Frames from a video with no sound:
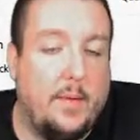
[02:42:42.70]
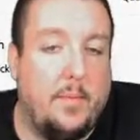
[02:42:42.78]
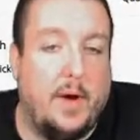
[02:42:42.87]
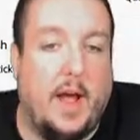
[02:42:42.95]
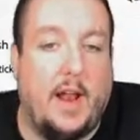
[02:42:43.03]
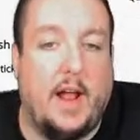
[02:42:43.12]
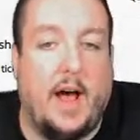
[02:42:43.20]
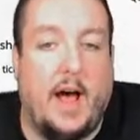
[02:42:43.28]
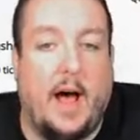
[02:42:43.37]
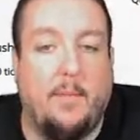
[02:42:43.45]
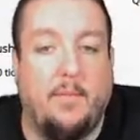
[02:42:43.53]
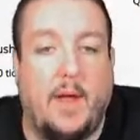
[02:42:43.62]
But
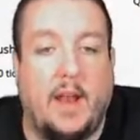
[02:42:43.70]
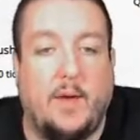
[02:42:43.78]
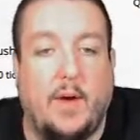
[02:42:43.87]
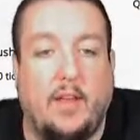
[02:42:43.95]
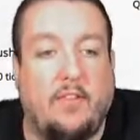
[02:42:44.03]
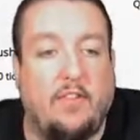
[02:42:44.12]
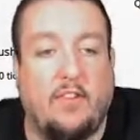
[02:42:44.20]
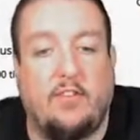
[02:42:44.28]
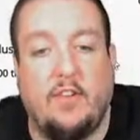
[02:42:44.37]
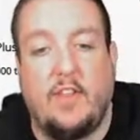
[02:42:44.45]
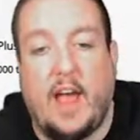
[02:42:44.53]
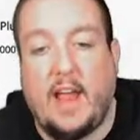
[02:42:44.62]
um, anyways, you just
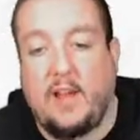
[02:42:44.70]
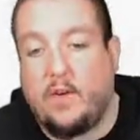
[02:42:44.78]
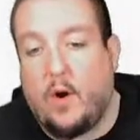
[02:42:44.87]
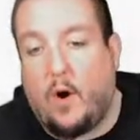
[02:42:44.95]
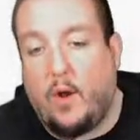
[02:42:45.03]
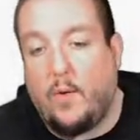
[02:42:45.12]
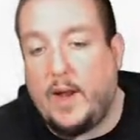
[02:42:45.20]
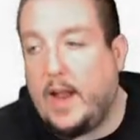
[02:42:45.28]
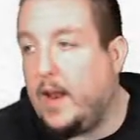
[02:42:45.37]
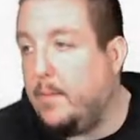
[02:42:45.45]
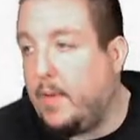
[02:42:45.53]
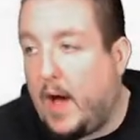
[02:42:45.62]
do that. You go all the way down
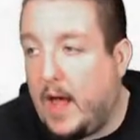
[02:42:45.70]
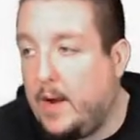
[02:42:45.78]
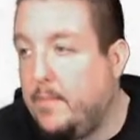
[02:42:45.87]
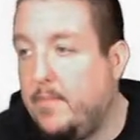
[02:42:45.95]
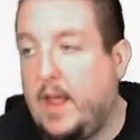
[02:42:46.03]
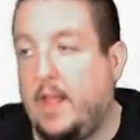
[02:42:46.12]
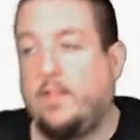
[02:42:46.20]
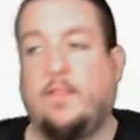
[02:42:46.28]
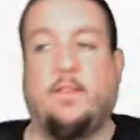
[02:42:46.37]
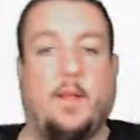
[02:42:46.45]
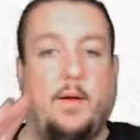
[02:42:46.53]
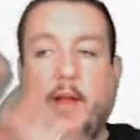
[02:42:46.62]
the bottom. It's
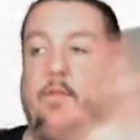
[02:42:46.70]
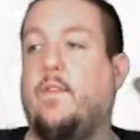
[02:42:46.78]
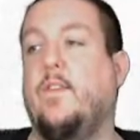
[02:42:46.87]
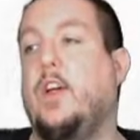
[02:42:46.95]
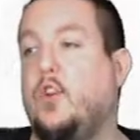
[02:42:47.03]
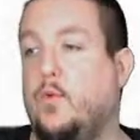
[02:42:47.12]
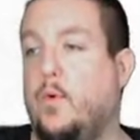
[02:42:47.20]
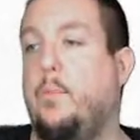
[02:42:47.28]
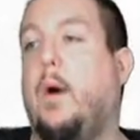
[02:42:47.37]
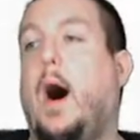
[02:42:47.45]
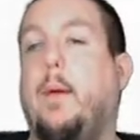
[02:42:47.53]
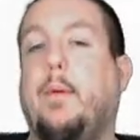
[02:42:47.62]
the information will
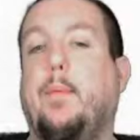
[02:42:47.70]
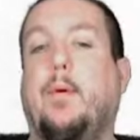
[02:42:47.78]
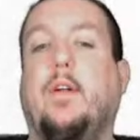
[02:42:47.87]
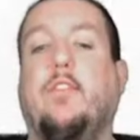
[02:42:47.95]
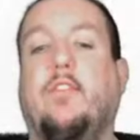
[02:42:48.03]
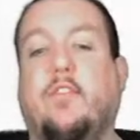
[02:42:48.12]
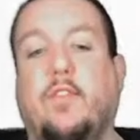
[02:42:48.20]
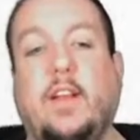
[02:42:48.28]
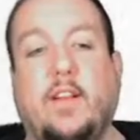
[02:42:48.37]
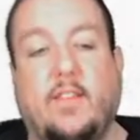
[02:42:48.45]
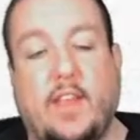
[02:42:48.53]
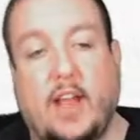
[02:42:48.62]
pop up on the screen to
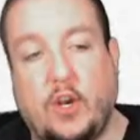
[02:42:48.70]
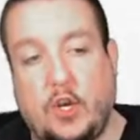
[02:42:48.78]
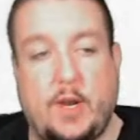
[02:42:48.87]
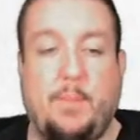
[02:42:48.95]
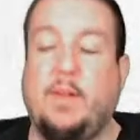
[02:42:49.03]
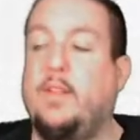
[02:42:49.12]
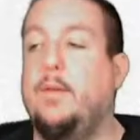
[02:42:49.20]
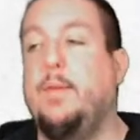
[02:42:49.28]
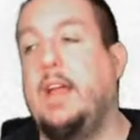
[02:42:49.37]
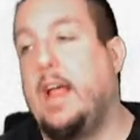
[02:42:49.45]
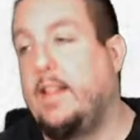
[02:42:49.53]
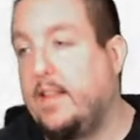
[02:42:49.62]
say ship it to me
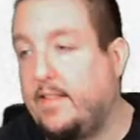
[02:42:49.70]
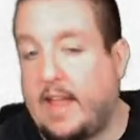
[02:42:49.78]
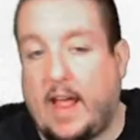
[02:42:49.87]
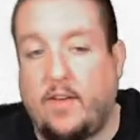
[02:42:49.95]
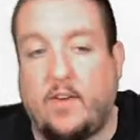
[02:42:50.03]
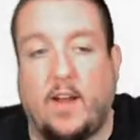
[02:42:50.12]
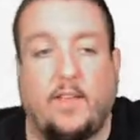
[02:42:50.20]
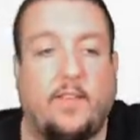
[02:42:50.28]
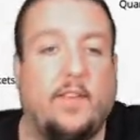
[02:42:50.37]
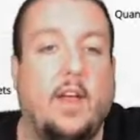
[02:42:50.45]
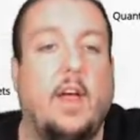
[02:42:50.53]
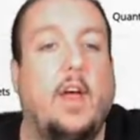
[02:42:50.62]
at this address
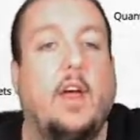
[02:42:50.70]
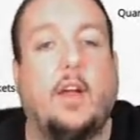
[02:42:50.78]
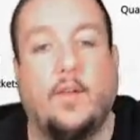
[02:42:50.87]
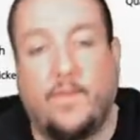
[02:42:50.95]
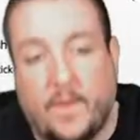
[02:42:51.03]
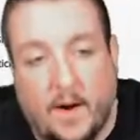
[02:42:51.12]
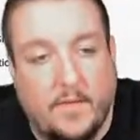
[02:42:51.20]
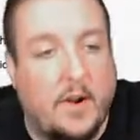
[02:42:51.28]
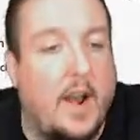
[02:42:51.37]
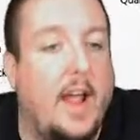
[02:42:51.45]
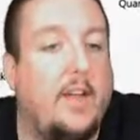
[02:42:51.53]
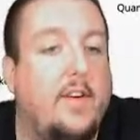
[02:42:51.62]
confirm your
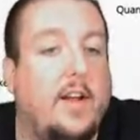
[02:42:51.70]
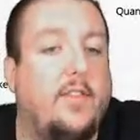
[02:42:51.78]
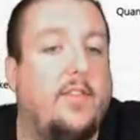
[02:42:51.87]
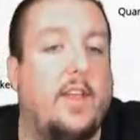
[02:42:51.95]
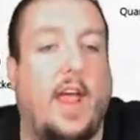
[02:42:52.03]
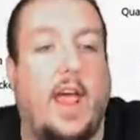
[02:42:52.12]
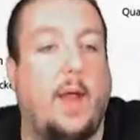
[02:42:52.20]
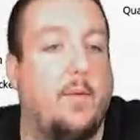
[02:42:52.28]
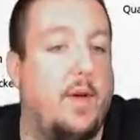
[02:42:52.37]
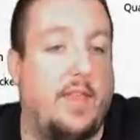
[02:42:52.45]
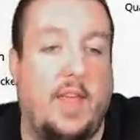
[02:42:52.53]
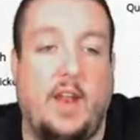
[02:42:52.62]
address, and
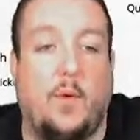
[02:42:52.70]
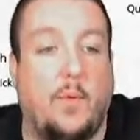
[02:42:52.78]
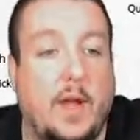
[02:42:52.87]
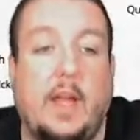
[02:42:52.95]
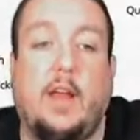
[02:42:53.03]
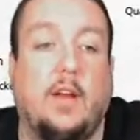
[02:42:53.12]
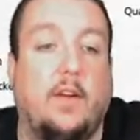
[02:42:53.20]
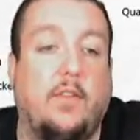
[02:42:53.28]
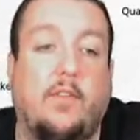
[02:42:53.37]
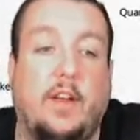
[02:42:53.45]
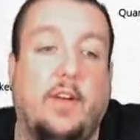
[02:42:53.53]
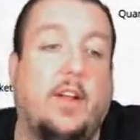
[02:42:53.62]
within a week,
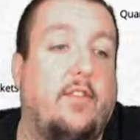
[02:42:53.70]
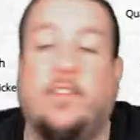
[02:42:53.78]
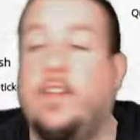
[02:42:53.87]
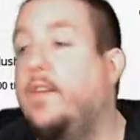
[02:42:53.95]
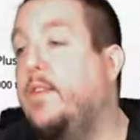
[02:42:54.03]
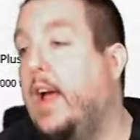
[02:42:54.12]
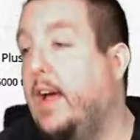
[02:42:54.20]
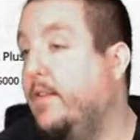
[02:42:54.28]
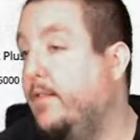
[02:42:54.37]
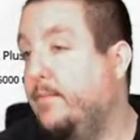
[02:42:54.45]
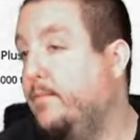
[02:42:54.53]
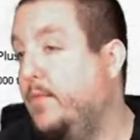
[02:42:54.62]
usually, you get your stuff, guys.
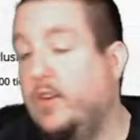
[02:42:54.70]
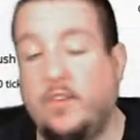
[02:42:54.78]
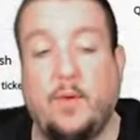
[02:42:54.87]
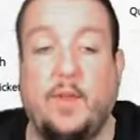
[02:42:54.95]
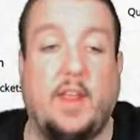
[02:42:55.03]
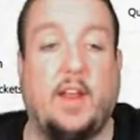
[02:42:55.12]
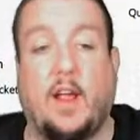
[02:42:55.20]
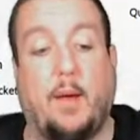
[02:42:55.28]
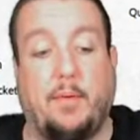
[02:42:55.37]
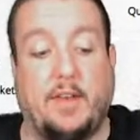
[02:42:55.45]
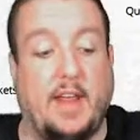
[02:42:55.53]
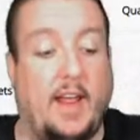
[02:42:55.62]
Usually within a couple
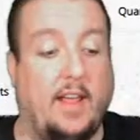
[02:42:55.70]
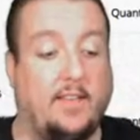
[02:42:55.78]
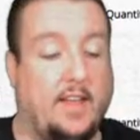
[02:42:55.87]
days.